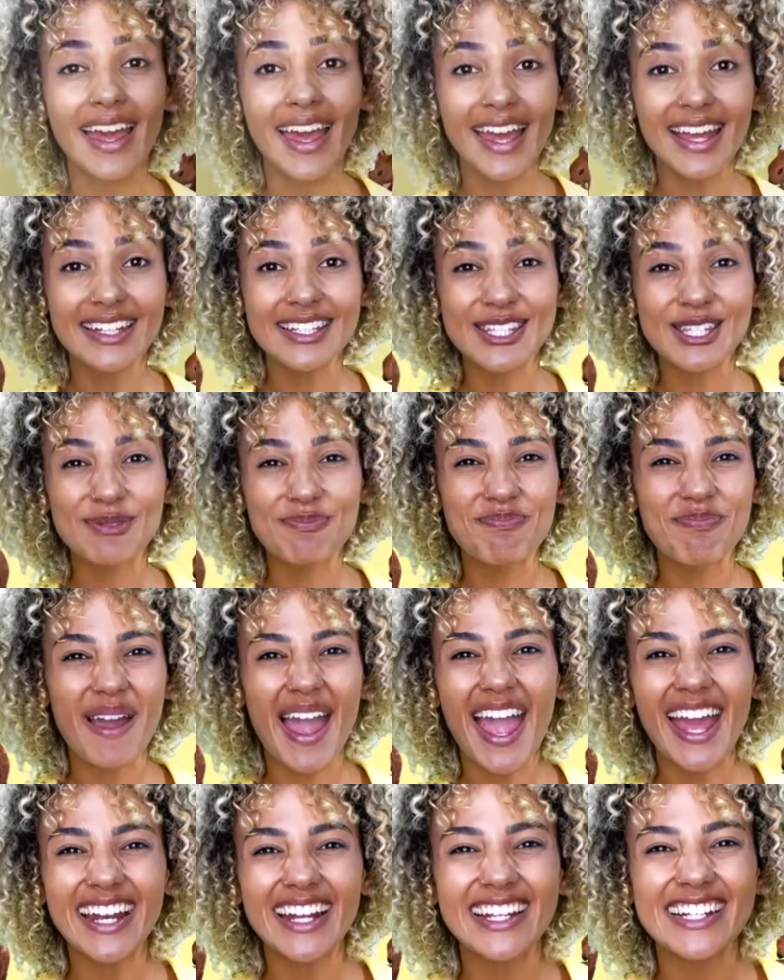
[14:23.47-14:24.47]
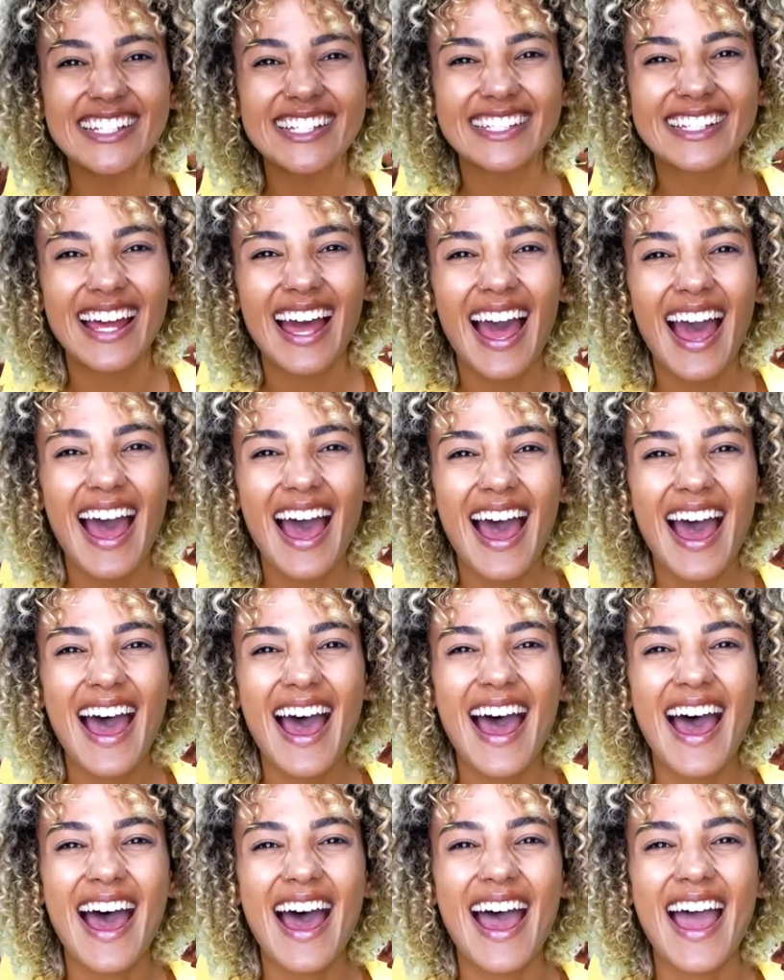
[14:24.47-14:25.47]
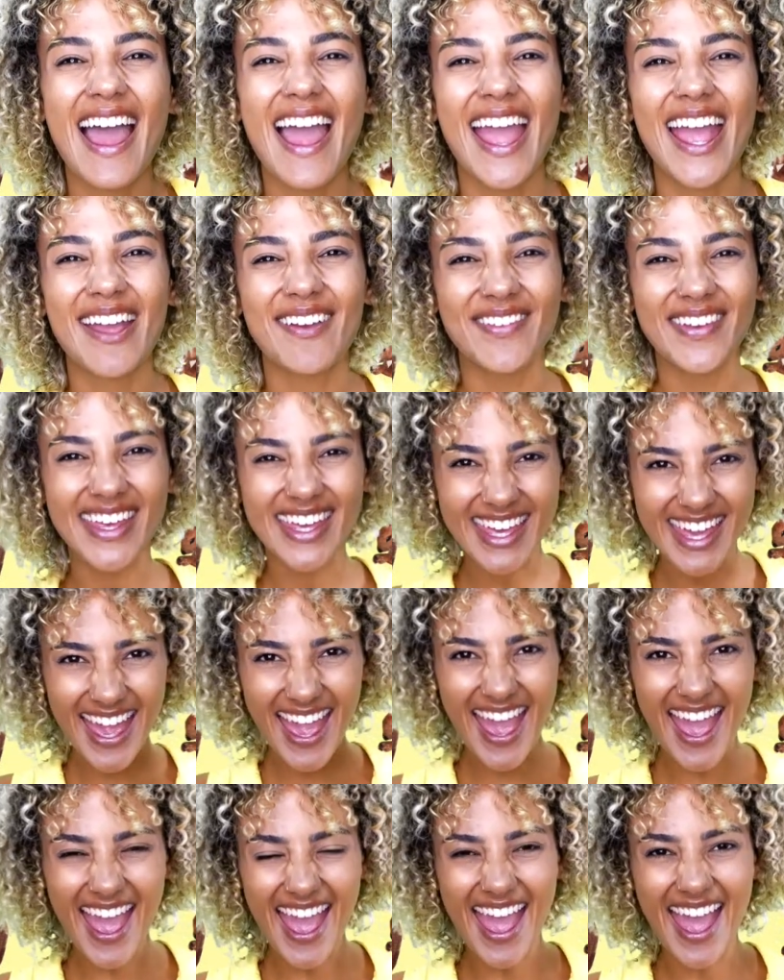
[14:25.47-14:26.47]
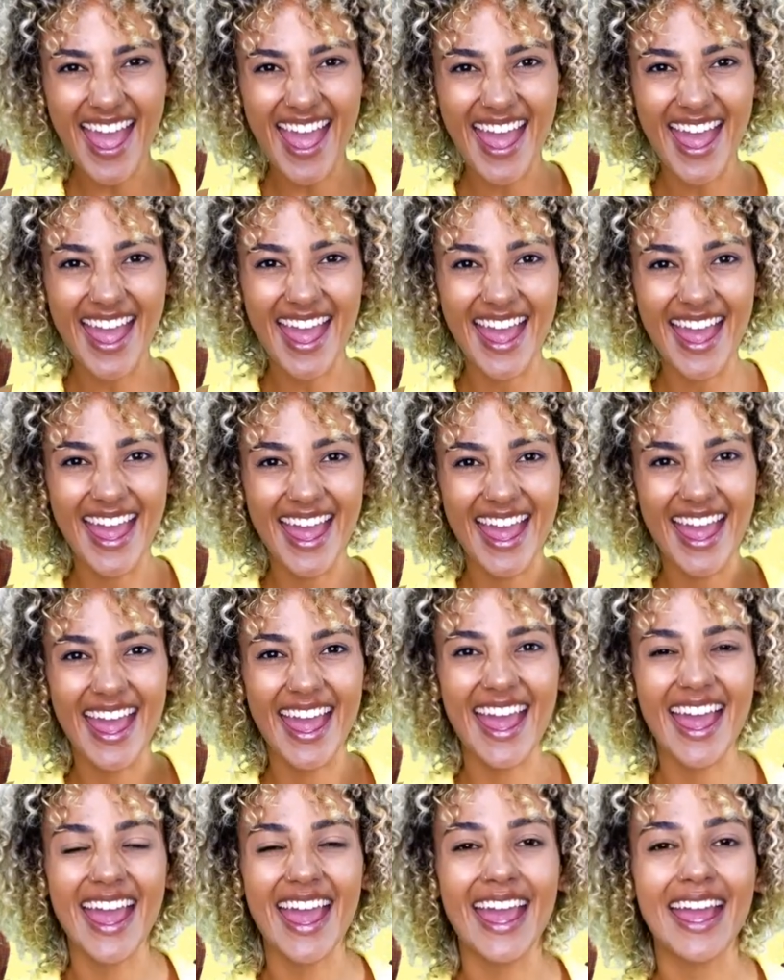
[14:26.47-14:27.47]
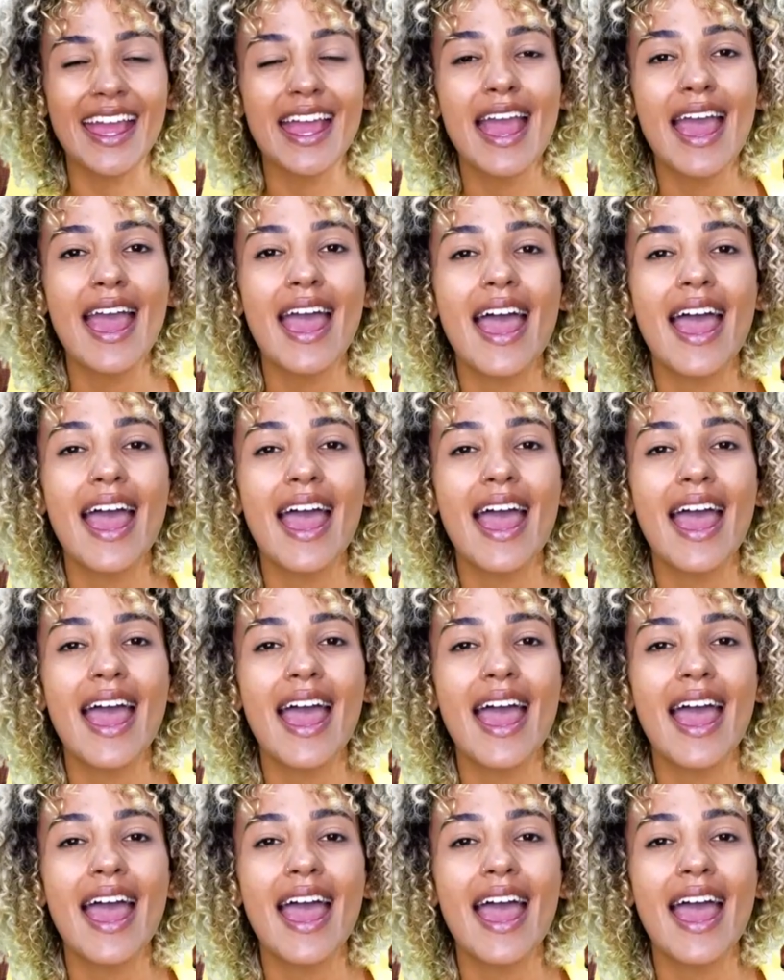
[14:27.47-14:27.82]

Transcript: It's Spanish time! Yay!